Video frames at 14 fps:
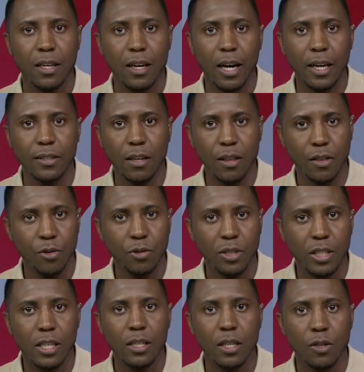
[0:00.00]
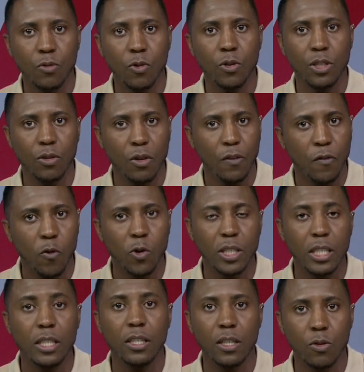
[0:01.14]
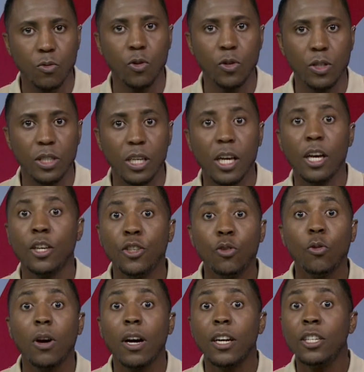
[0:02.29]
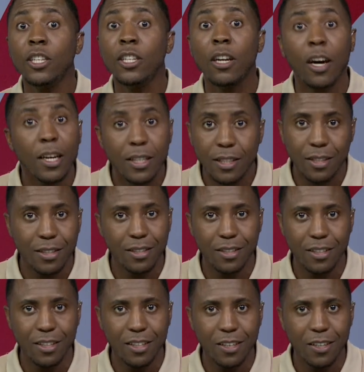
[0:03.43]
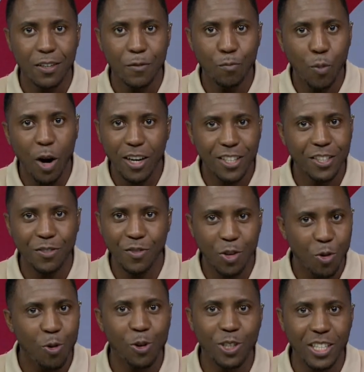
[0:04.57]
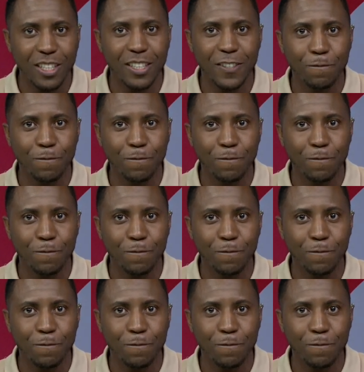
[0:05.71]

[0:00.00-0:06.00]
as a 13-year-old or a 14-year-old, you are not part of the quota.